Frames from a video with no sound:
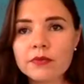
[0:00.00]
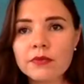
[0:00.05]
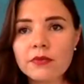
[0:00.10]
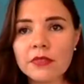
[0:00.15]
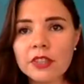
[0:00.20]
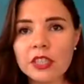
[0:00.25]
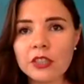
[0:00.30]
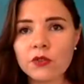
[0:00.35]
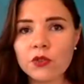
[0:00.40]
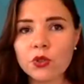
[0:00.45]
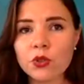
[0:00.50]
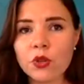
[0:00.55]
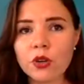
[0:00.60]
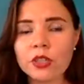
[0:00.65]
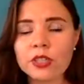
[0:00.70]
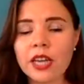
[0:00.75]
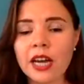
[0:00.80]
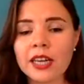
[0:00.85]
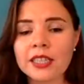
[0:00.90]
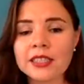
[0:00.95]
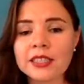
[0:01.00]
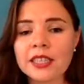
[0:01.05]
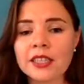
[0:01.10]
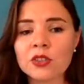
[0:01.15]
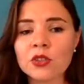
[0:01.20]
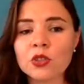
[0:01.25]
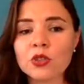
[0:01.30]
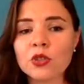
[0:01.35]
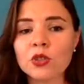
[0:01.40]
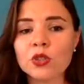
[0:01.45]
If you don't ask, they're
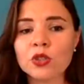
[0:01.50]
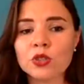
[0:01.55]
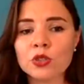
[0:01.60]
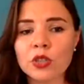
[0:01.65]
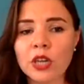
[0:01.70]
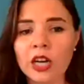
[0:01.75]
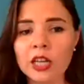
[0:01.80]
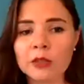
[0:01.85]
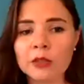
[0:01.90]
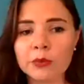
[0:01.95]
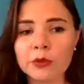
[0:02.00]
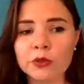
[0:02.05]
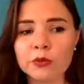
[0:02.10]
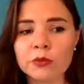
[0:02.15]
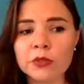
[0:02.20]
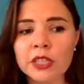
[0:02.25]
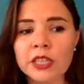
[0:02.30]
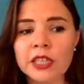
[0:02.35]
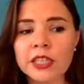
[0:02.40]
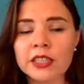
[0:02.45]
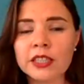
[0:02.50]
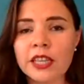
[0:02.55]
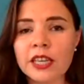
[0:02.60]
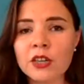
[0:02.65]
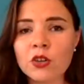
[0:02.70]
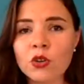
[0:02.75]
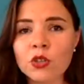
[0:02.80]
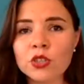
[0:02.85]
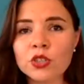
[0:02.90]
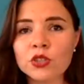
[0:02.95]
not going to help you. They're
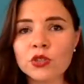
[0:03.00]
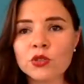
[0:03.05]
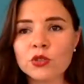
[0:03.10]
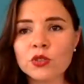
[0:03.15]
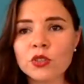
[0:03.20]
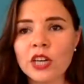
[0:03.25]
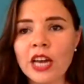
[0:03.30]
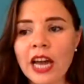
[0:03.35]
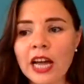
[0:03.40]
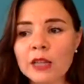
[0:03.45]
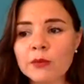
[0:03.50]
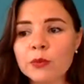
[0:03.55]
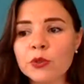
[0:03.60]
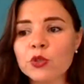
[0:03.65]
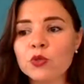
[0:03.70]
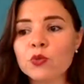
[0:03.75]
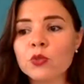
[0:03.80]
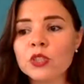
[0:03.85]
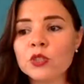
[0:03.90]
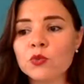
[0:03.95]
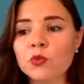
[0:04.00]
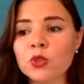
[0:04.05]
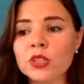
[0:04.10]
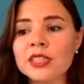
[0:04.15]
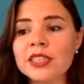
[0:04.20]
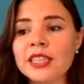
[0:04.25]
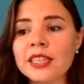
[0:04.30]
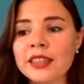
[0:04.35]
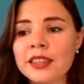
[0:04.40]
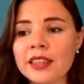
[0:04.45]
going to help you with what
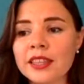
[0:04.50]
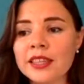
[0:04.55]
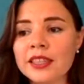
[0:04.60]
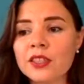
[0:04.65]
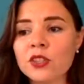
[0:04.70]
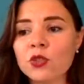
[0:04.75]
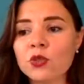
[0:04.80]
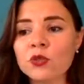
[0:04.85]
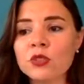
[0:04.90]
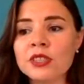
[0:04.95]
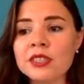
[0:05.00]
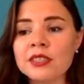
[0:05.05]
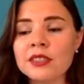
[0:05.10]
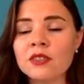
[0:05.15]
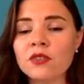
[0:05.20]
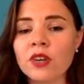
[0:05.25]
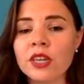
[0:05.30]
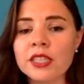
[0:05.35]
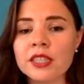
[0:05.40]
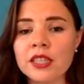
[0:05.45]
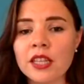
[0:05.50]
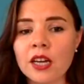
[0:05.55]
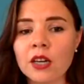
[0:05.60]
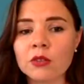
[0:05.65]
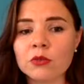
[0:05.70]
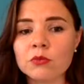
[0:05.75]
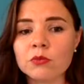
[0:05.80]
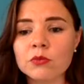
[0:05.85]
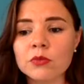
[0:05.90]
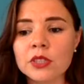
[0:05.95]
they think you need in right
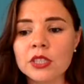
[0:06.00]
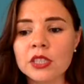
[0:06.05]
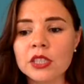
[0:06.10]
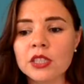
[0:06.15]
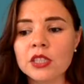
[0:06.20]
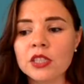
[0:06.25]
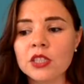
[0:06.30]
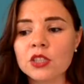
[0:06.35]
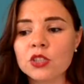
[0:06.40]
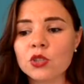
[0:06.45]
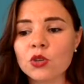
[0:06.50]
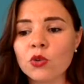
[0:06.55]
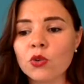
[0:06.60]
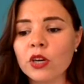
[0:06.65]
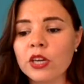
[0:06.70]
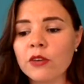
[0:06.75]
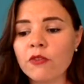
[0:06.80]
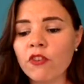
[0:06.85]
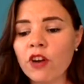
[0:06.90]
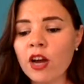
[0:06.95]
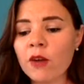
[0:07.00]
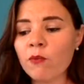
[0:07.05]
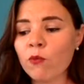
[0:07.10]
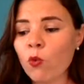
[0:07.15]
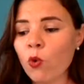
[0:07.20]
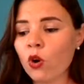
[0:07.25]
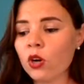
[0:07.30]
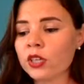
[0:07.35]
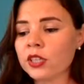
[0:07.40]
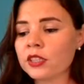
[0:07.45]
now. So if I'm
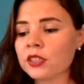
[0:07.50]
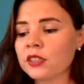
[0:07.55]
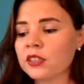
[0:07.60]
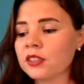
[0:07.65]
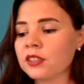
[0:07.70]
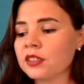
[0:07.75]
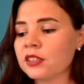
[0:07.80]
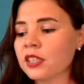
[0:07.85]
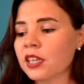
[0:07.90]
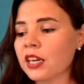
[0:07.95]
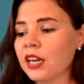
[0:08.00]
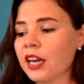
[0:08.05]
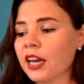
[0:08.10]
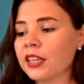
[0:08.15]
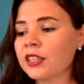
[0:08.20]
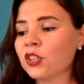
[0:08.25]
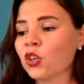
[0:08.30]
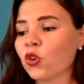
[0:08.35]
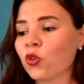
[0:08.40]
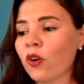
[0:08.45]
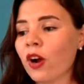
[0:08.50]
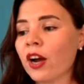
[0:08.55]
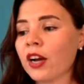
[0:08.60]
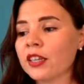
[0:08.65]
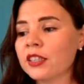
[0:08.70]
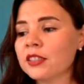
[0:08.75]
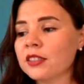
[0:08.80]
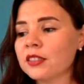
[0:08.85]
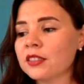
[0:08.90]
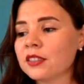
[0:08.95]
walking and
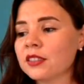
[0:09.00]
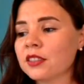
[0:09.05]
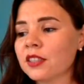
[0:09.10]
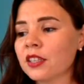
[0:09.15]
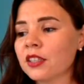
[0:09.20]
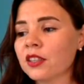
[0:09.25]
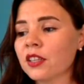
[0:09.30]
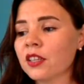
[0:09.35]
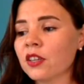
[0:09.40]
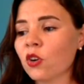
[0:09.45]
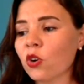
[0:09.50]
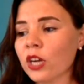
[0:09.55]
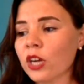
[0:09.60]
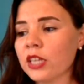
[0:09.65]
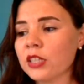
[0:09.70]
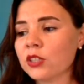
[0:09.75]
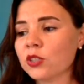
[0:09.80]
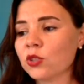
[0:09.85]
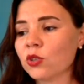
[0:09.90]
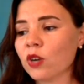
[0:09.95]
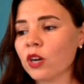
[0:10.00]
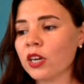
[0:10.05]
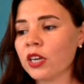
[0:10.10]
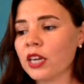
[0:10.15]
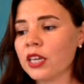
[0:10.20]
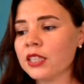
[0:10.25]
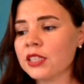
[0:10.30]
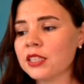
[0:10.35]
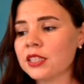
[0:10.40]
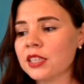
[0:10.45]
crying, they think, okay, so I
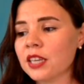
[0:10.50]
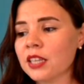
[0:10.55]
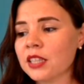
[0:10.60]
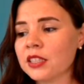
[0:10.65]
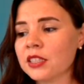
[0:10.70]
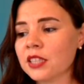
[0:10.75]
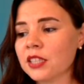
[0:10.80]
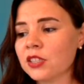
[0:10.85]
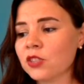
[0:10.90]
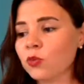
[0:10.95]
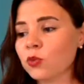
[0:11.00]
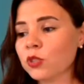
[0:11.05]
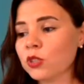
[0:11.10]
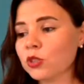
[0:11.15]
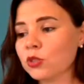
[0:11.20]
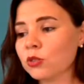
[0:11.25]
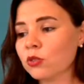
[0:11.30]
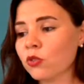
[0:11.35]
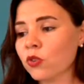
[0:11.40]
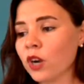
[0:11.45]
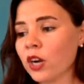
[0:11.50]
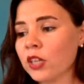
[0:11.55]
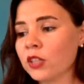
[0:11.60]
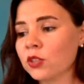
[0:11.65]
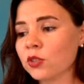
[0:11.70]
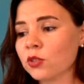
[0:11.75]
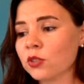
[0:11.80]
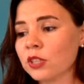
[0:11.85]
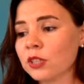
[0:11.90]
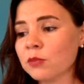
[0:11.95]
guess Anastasia wants to cry,
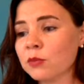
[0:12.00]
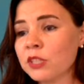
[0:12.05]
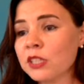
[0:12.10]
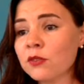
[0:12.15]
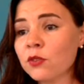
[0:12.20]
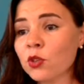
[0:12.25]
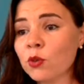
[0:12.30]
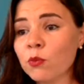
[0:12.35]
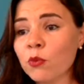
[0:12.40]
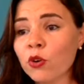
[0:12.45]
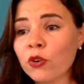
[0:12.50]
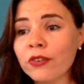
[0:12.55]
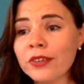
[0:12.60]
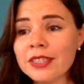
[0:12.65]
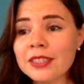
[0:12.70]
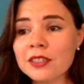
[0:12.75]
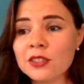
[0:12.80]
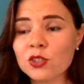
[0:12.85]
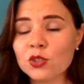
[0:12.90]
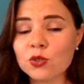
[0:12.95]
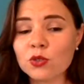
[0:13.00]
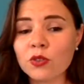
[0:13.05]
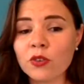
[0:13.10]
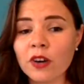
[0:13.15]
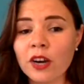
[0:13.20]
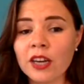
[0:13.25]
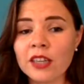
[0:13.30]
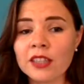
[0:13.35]
so let me give her more reasons to cry.